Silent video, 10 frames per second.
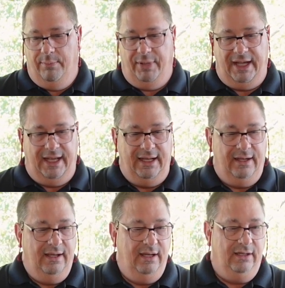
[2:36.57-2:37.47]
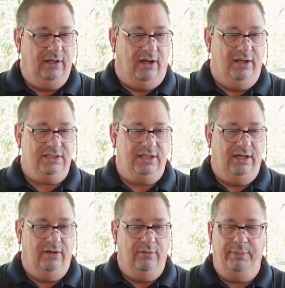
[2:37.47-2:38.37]
but to
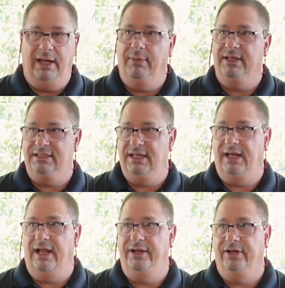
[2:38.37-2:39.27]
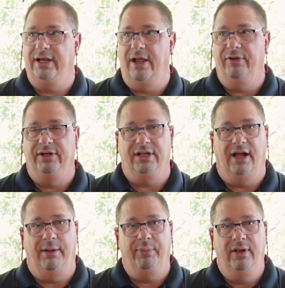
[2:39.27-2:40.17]
also be able to sit on your
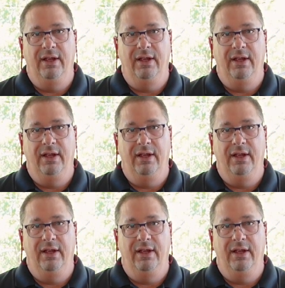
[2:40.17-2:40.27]
countertop